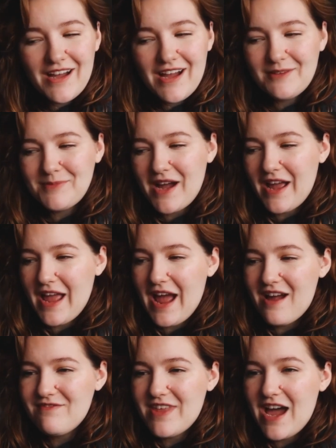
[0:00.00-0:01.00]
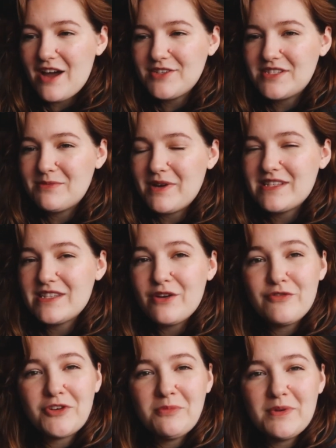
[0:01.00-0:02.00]
I have the house to
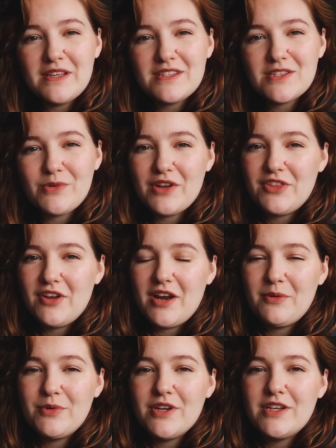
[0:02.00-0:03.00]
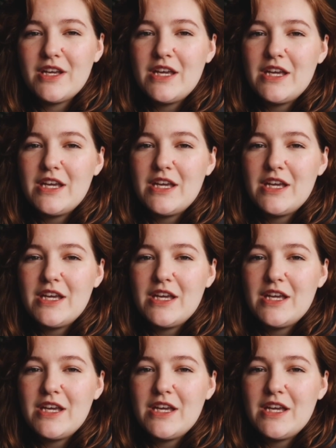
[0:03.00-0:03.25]
myself for a bit, so I thought I would